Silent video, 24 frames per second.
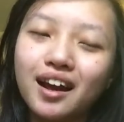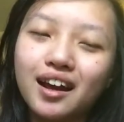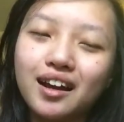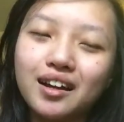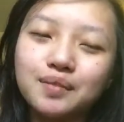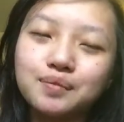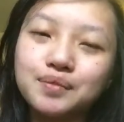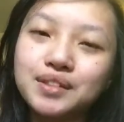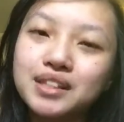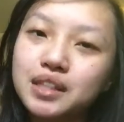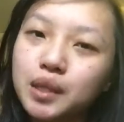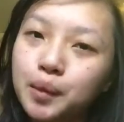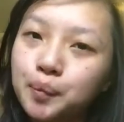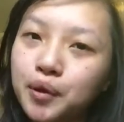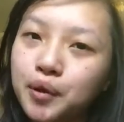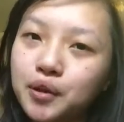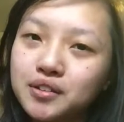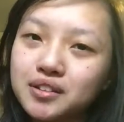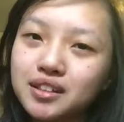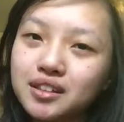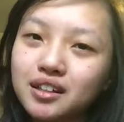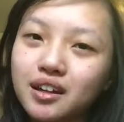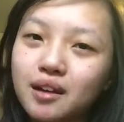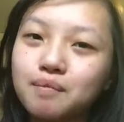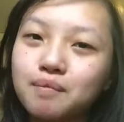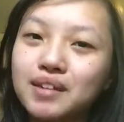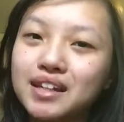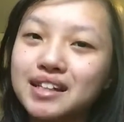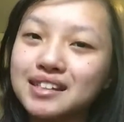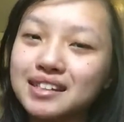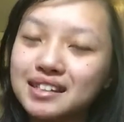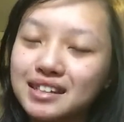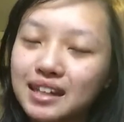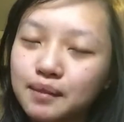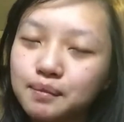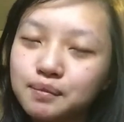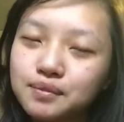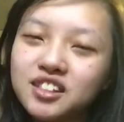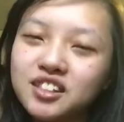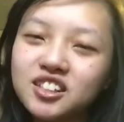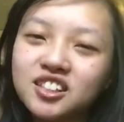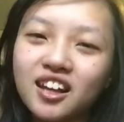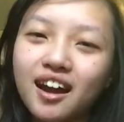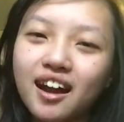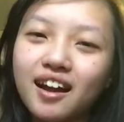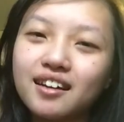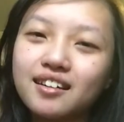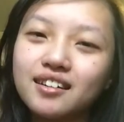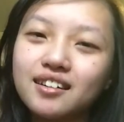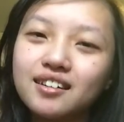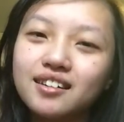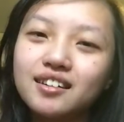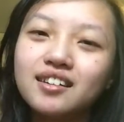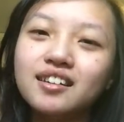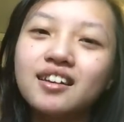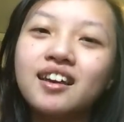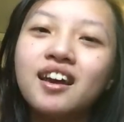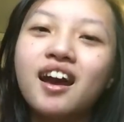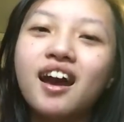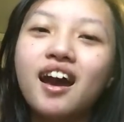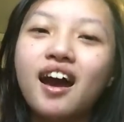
I am still posting on my Sims channel.